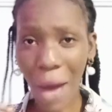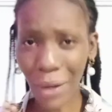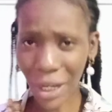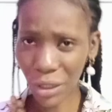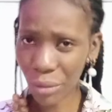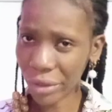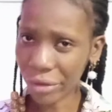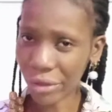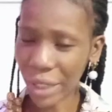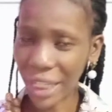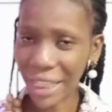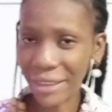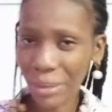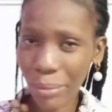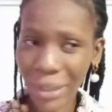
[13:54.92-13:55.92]
How can you pray for a
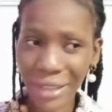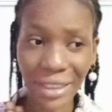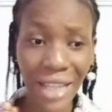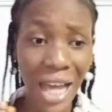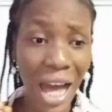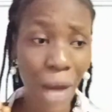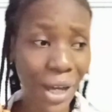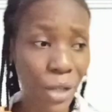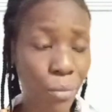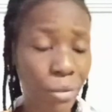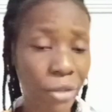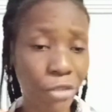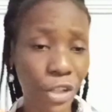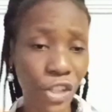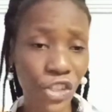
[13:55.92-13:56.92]
lazy person? How can you pray
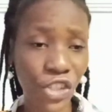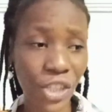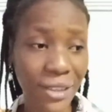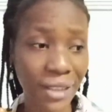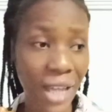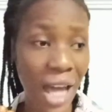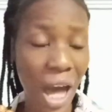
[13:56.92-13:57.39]
for a cheat?